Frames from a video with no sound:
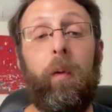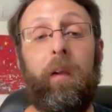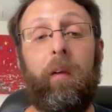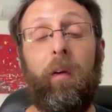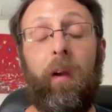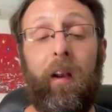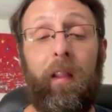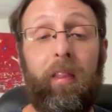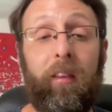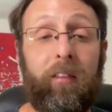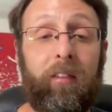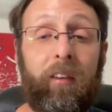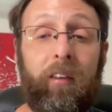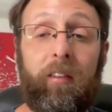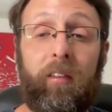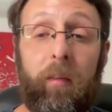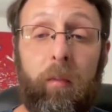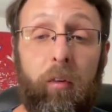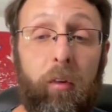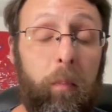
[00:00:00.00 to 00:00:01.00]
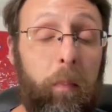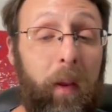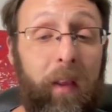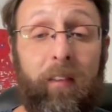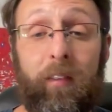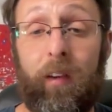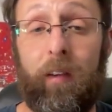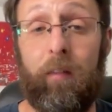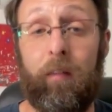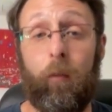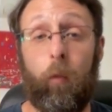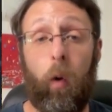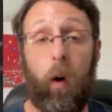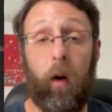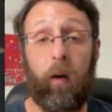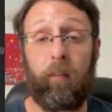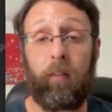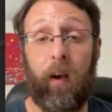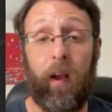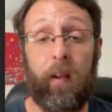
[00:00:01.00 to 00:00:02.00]
we created the system to basically
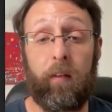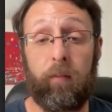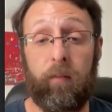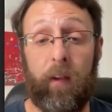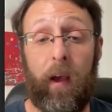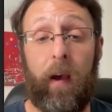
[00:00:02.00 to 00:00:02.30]
qualify and